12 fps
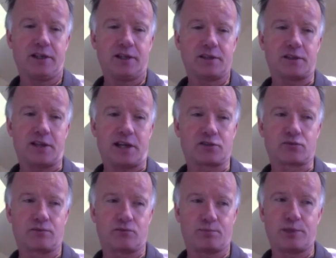So that's
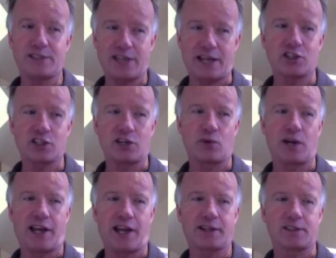potentially
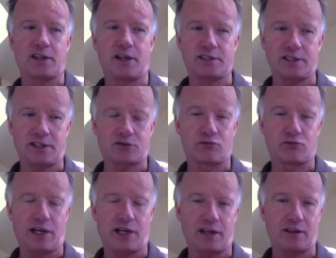really exciting. That's
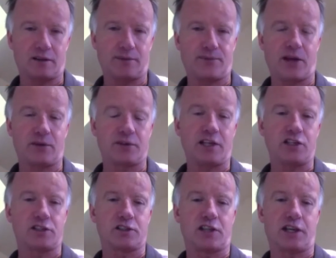really at the
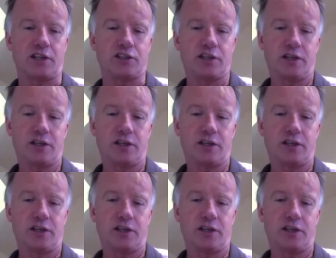foundation stage.